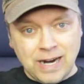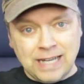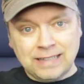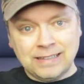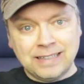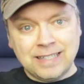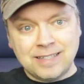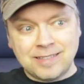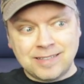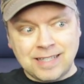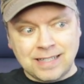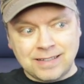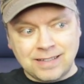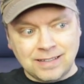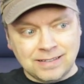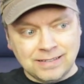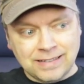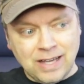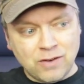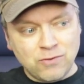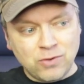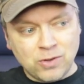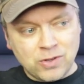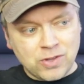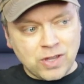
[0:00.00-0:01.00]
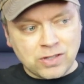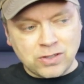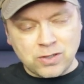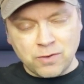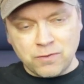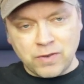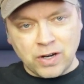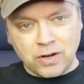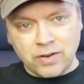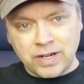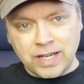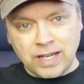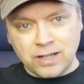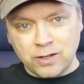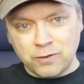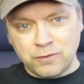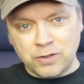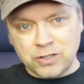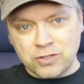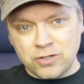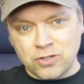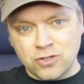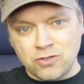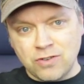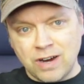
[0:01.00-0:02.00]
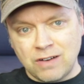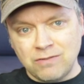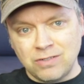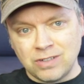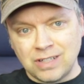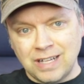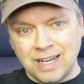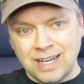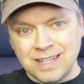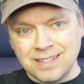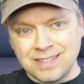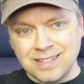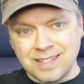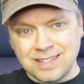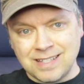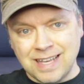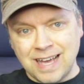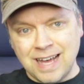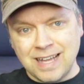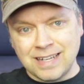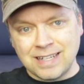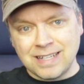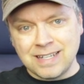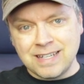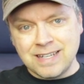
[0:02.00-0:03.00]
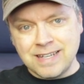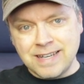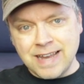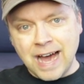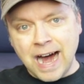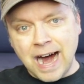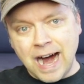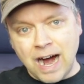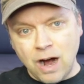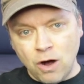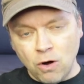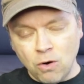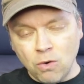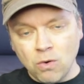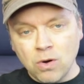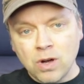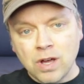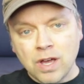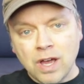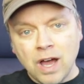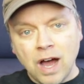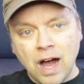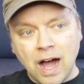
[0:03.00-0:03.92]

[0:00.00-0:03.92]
at least at the level that the Very Unofficial Travel Guides is at now,